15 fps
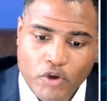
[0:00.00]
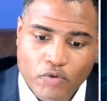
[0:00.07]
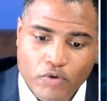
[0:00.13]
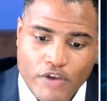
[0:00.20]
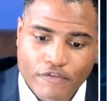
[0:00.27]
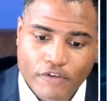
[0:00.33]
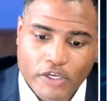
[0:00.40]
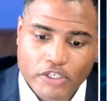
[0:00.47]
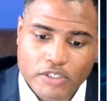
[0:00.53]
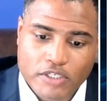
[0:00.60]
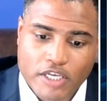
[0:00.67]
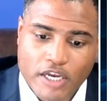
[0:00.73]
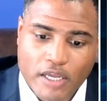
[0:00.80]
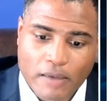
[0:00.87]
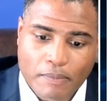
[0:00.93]
inflation is
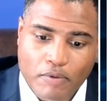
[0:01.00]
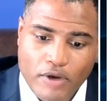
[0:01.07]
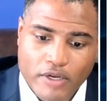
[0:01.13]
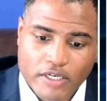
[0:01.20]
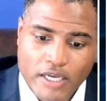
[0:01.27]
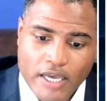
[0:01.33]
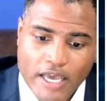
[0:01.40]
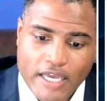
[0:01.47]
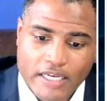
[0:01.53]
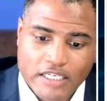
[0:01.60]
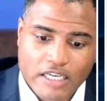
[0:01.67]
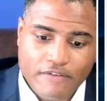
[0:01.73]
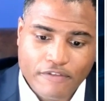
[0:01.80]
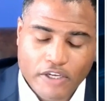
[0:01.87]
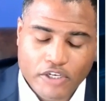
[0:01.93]
getting a point, and
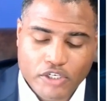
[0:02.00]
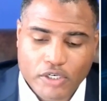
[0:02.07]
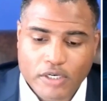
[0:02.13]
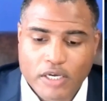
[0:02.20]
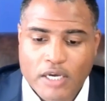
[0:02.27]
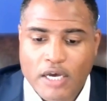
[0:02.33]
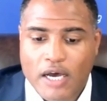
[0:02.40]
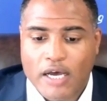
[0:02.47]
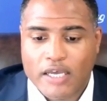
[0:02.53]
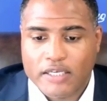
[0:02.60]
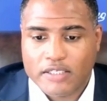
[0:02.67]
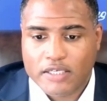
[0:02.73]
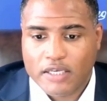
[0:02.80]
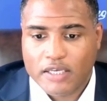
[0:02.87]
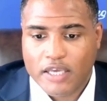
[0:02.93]
deflation
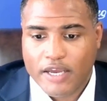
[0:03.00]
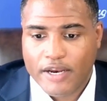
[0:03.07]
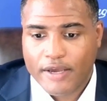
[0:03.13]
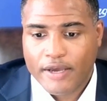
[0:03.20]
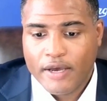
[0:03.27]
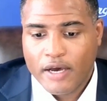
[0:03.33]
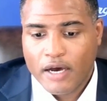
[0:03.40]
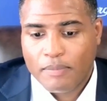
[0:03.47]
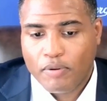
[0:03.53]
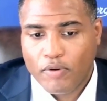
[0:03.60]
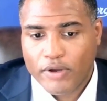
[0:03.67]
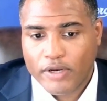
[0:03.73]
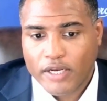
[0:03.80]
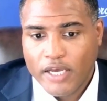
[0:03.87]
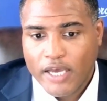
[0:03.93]
is getting a
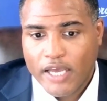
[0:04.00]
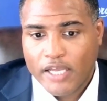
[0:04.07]
point.